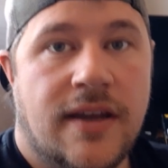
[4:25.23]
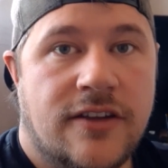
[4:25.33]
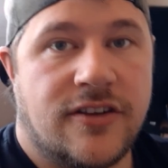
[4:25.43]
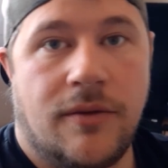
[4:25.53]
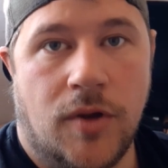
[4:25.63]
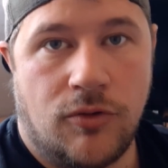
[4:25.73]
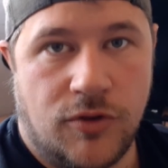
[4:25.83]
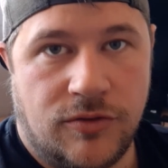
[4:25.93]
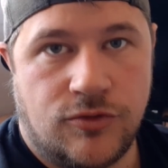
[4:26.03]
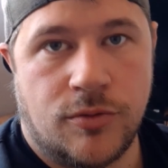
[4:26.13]
so I'm not
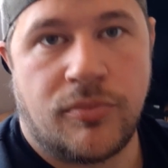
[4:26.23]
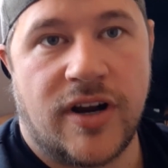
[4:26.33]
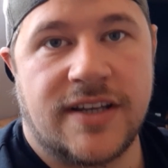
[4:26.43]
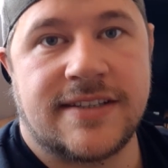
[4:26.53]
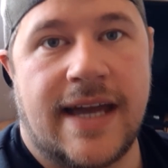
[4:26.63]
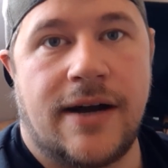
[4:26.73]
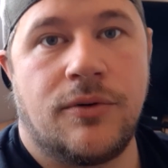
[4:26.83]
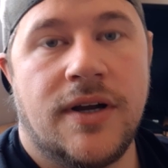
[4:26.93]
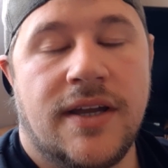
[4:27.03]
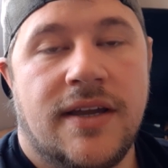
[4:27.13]
running drum brakes
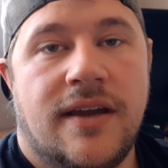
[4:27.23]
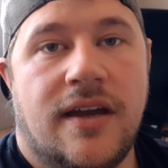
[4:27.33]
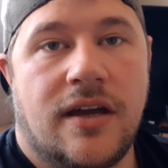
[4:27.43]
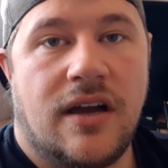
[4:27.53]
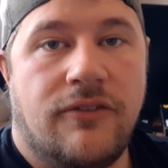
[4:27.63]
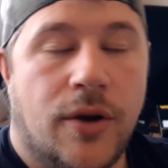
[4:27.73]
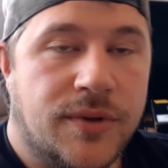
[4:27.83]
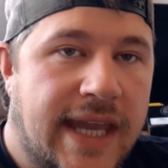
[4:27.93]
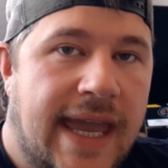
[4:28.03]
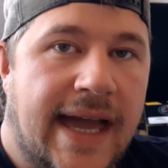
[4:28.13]
now. I've lowered
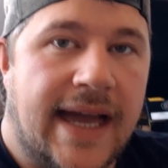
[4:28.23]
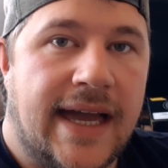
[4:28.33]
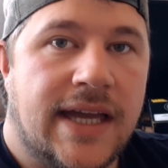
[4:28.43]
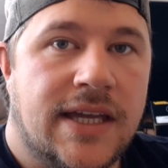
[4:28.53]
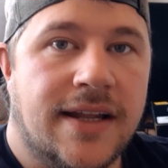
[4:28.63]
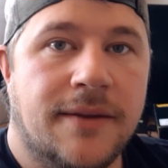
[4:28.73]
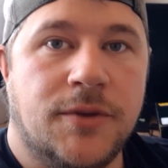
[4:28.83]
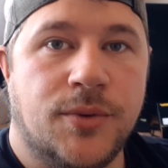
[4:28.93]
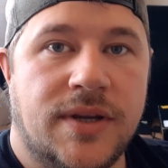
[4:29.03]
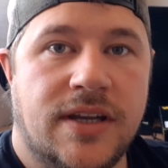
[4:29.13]
the car and I'm
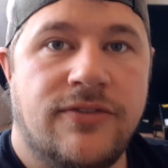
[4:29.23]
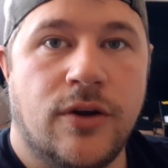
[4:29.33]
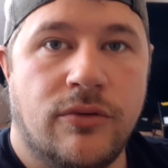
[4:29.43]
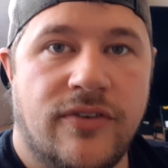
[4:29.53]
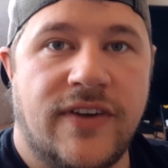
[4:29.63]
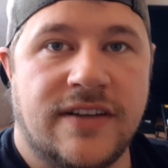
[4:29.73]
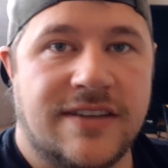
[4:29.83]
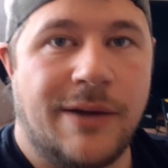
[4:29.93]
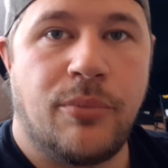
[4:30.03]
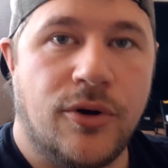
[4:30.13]
doing a few other things
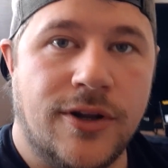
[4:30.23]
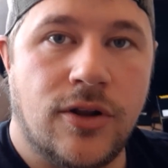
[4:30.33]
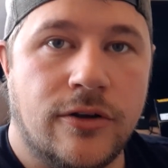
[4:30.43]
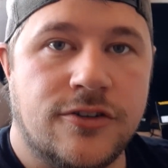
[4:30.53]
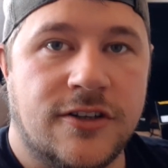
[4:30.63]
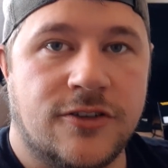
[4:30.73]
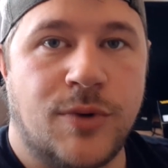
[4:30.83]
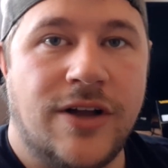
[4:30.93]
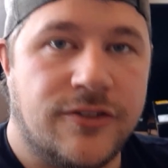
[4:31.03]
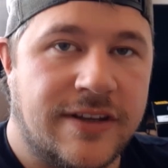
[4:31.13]
like putting the clutch in as
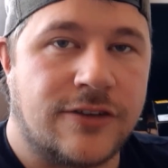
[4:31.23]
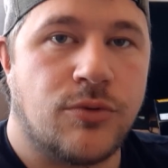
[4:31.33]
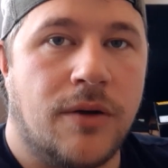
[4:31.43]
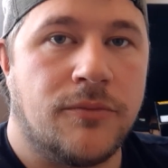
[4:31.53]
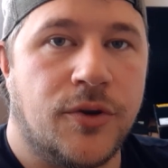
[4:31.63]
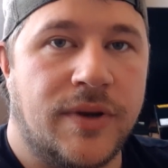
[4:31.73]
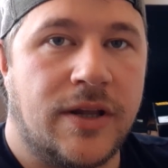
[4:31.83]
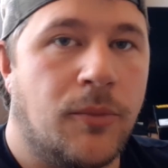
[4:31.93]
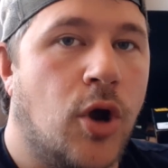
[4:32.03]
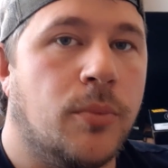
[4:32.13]
well, so that's what I'm doing at
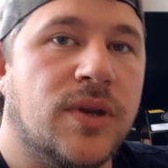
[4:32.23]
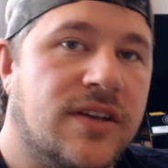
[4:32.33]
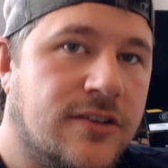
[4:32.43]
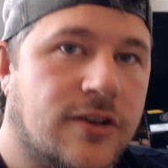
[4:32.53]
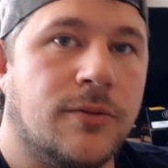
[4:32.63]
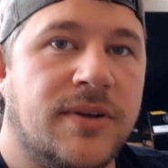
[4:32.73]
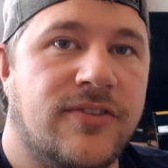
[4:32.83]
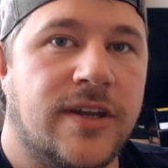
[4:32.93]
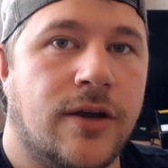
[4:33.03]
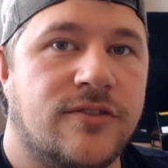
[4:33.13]
the moment, and there's going to
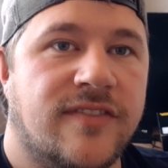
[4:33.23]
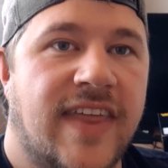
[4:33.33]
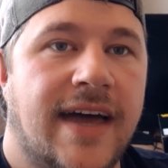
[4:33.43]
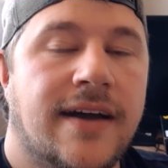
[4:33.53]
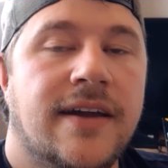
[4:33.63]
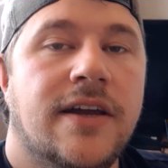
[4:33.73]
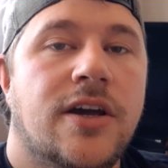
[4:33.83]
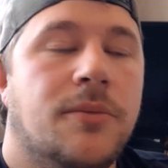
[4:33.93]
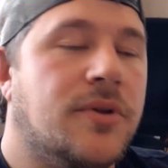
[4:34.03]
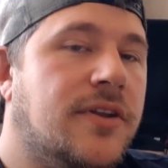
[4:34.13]
be videos of that.
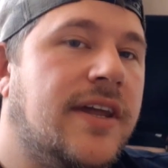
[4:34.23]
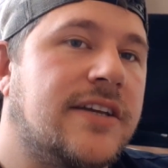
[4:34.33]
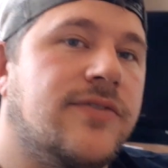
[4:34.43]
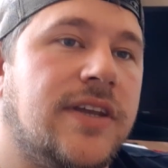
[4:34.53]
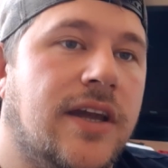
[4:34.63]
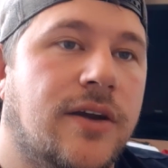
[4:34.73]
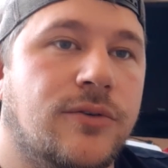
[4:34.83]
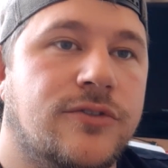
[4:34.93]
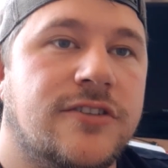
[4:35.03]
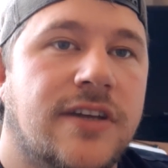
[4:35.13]
But the next
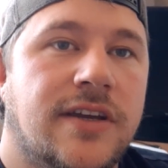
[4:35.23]
video